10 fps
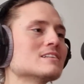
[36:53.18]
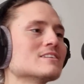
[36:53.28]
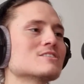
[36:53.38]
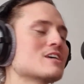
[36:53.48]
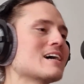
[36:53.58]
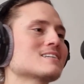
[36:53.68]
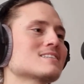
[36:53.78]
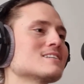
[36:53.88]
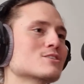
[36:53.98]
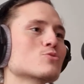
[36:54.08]
on the
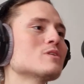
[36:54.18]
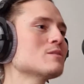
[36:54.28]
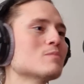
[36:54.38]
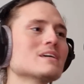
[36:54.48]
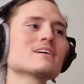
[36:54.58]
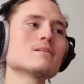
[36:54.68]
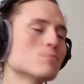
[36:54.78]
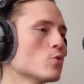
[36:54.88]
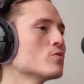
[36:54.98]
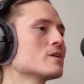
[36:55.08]
chest and screaming and
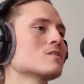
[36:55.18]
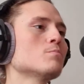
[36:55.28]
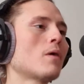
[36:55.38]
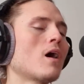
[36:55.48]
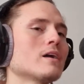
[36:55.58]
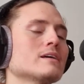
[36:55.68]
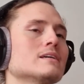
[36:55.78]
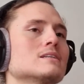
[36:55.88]
moving the body.